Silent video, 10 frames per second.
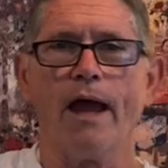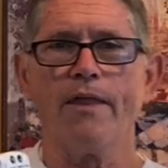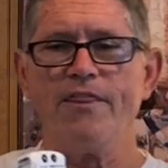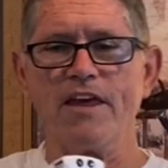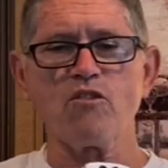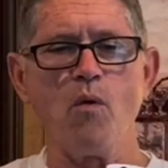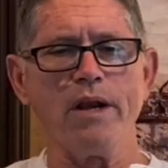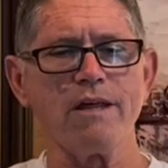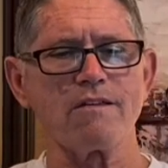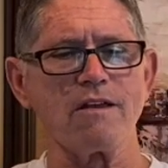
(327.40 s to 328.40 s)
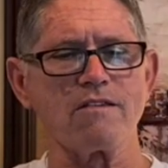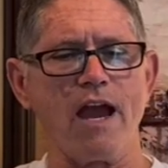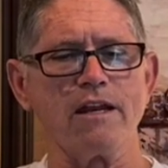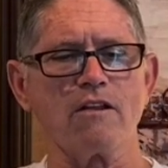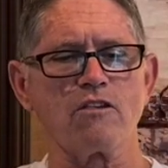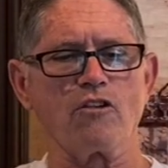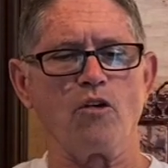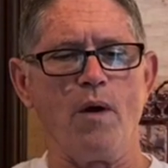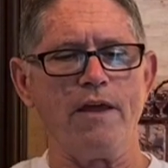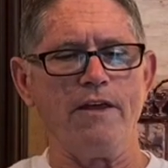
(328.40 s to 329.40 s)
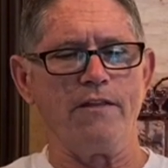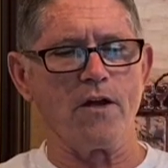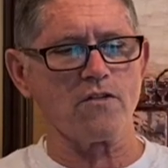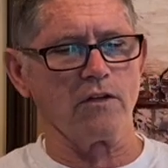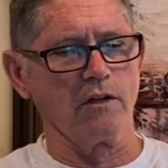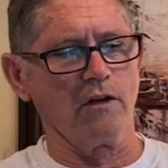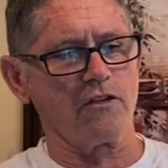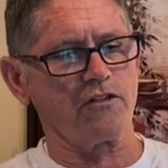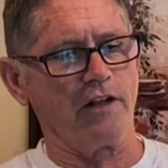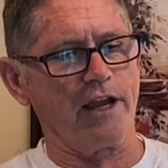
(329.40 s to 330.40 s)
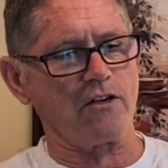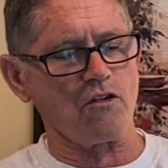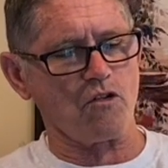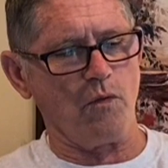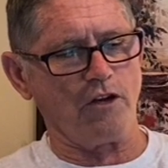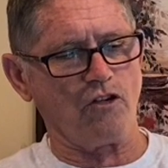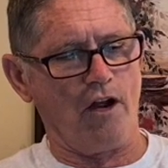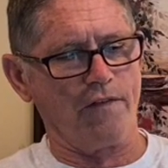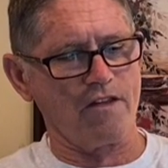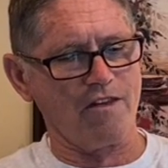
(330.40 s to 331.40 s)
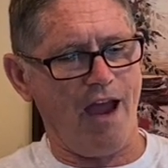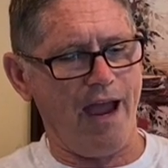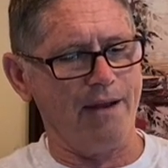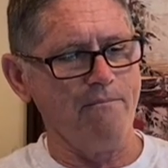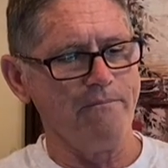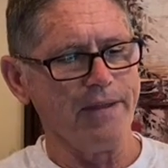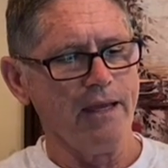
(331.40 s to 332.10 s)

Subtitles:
This one is designed in such a way that there's a little selector switch on the side.